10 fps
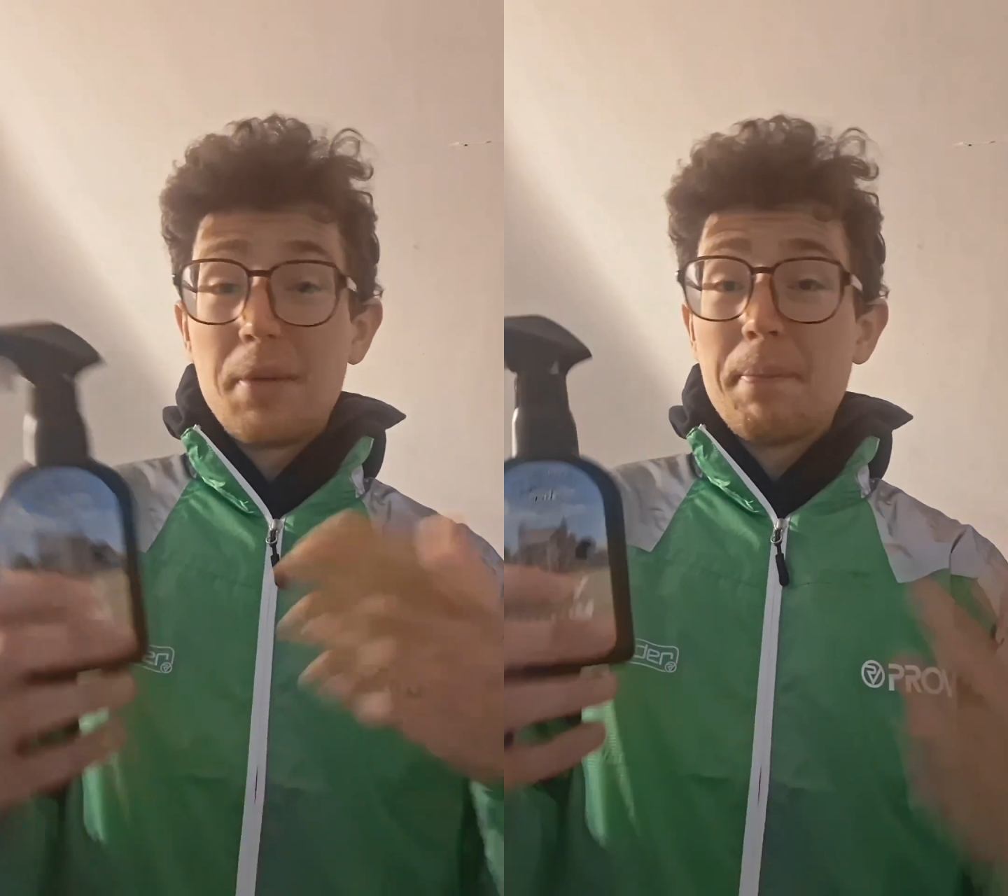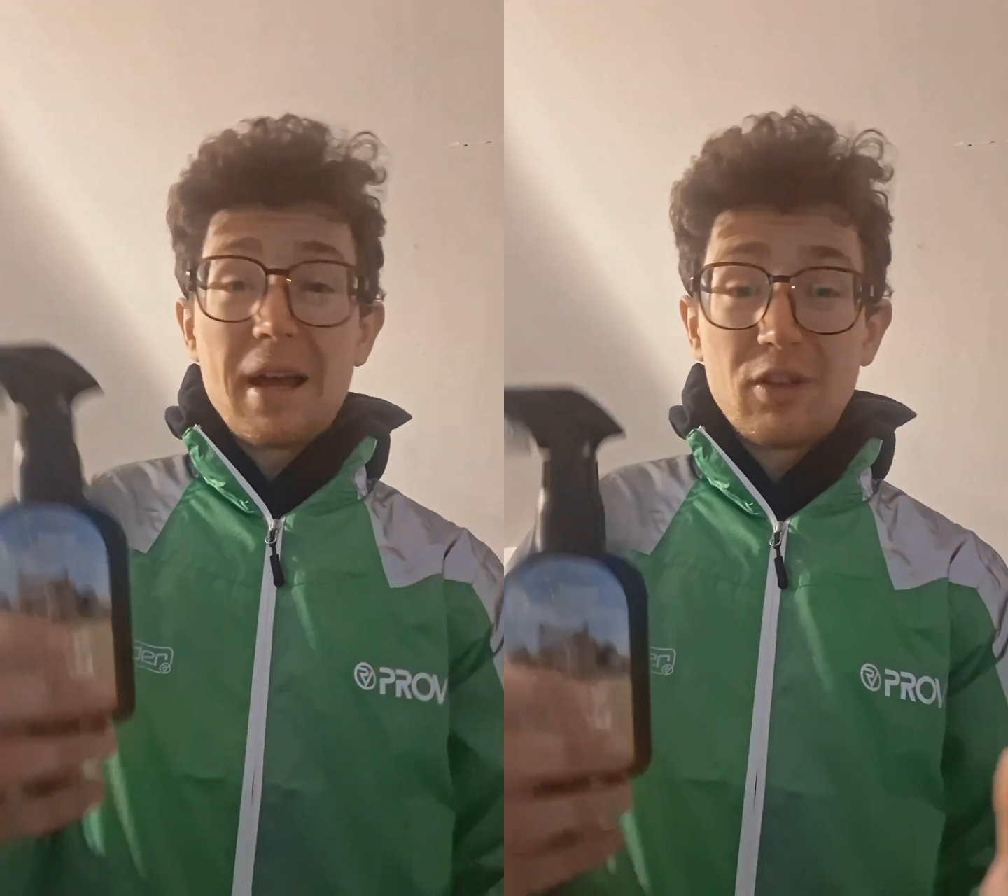
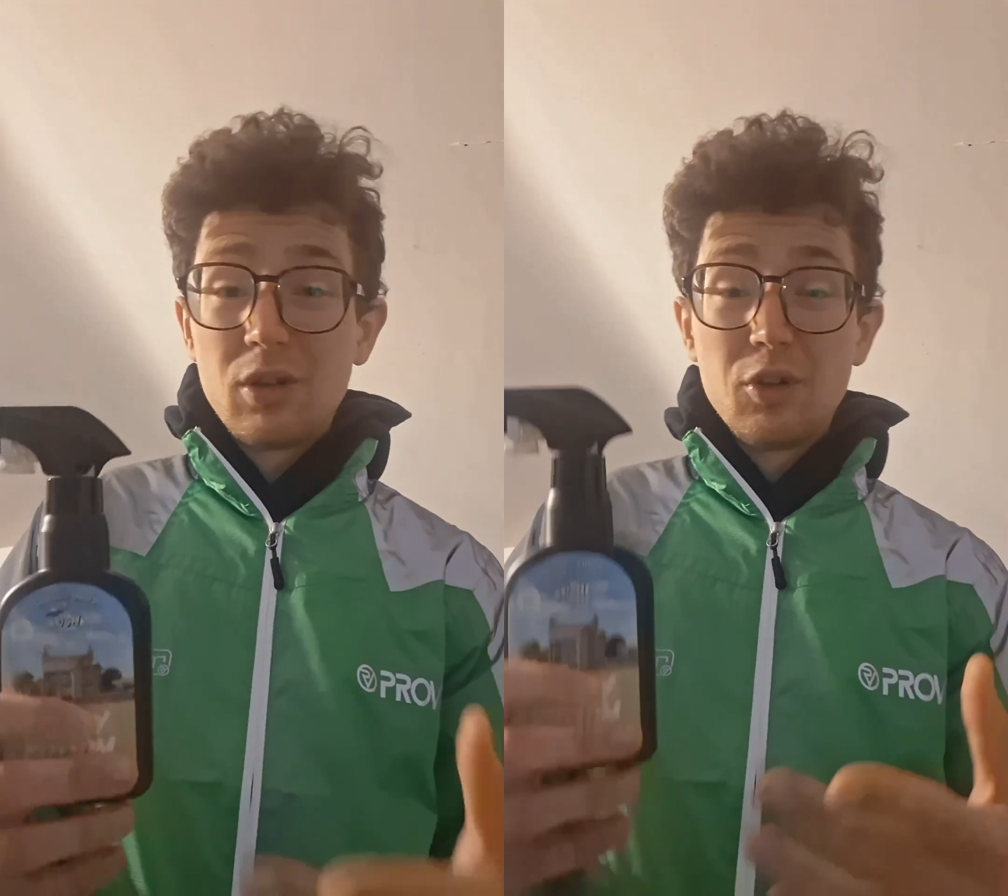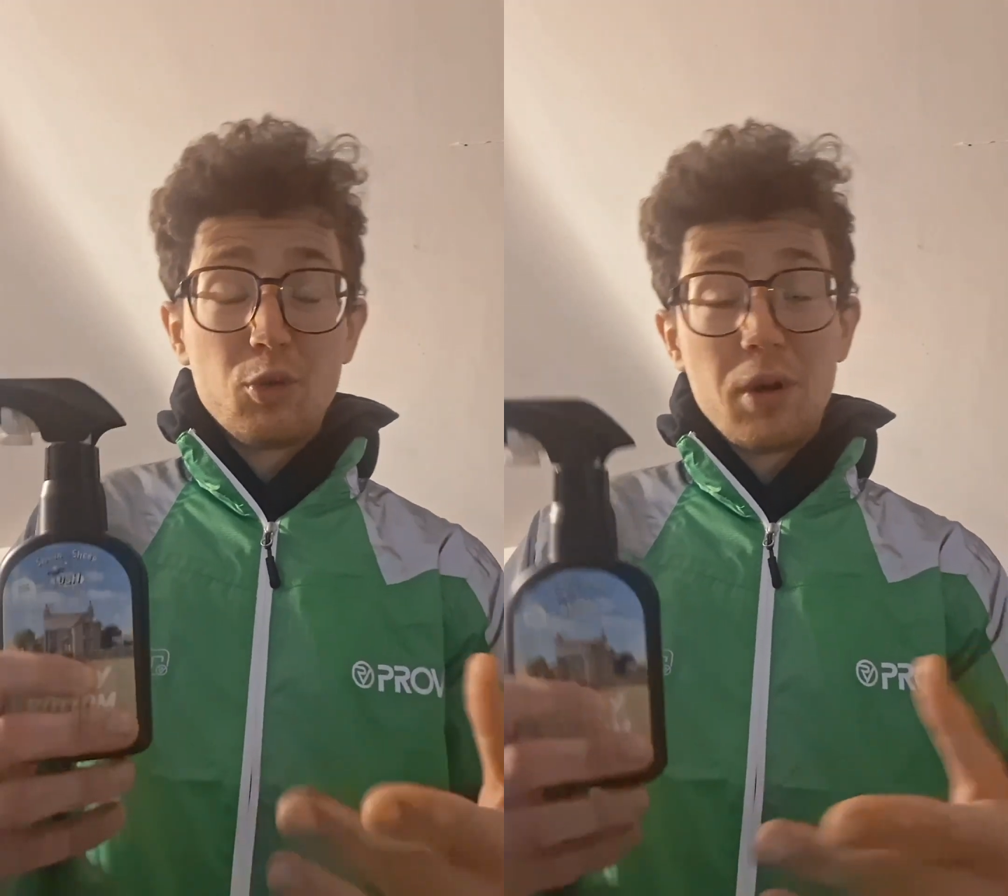like
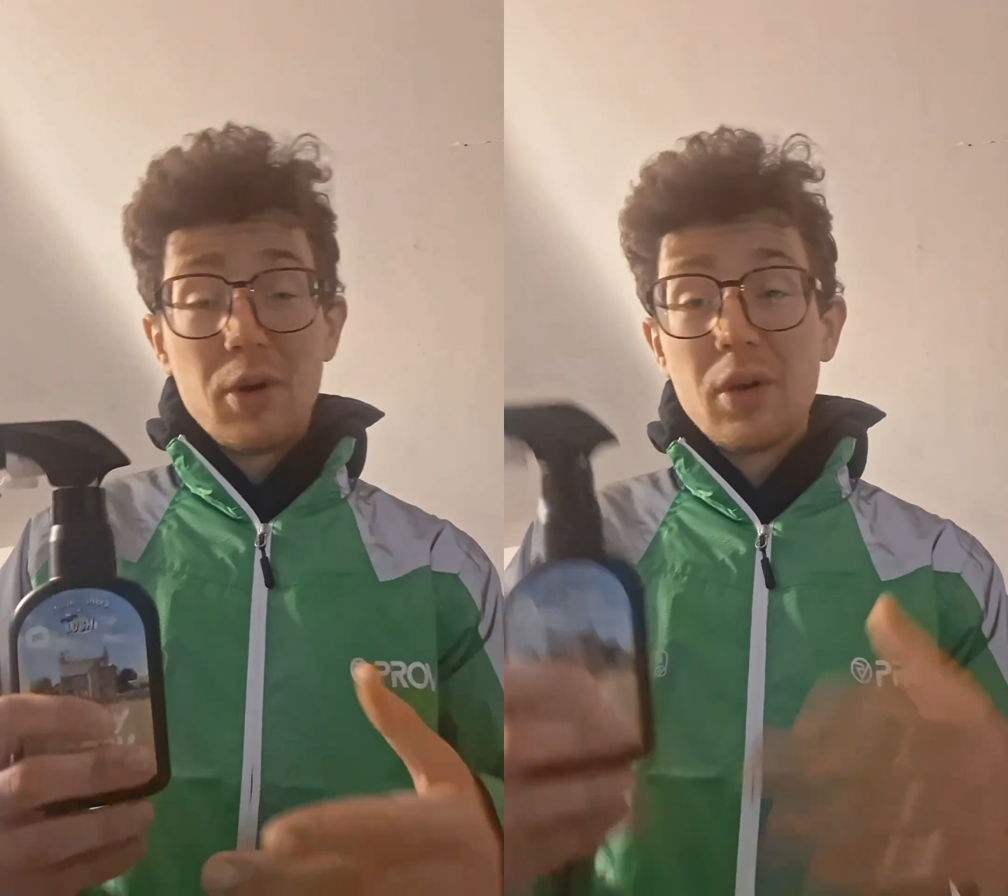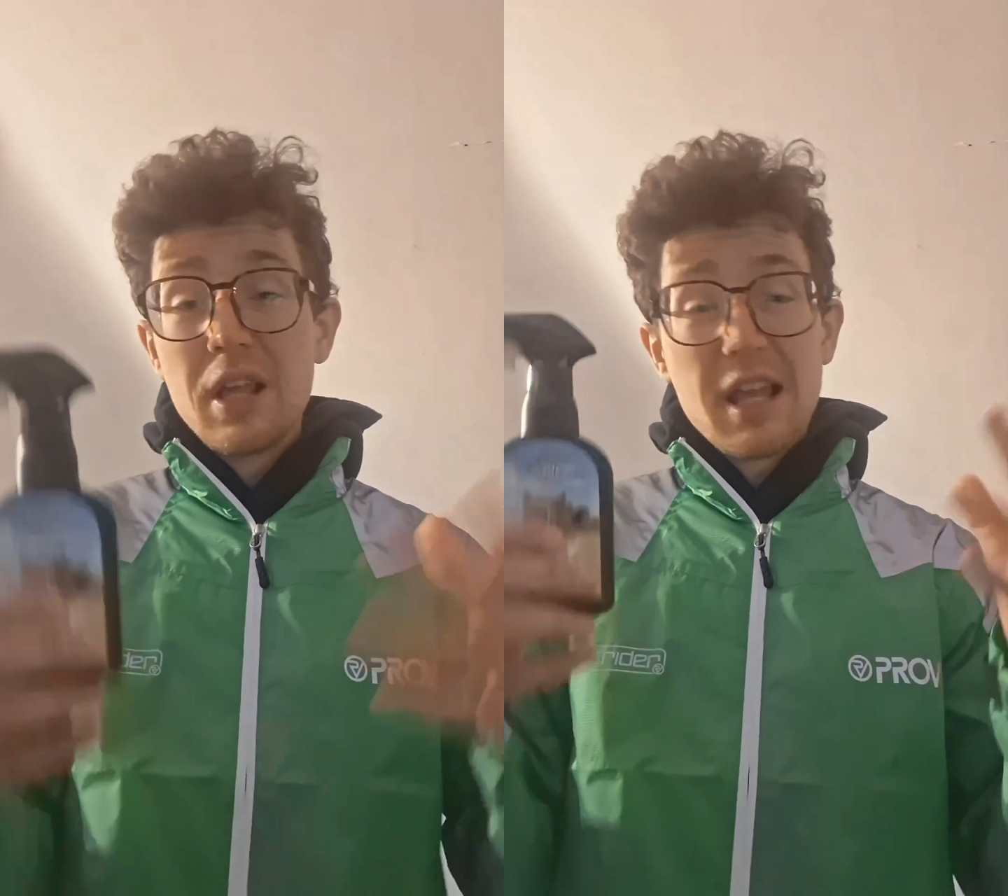basil as
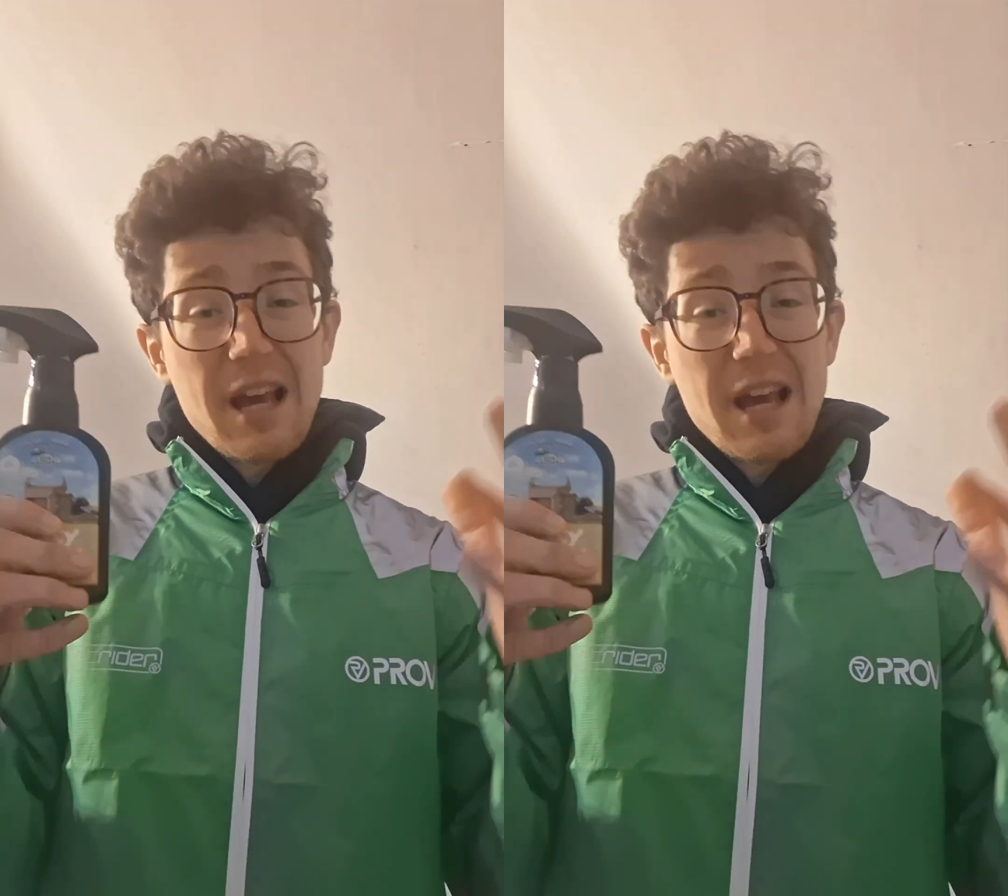well,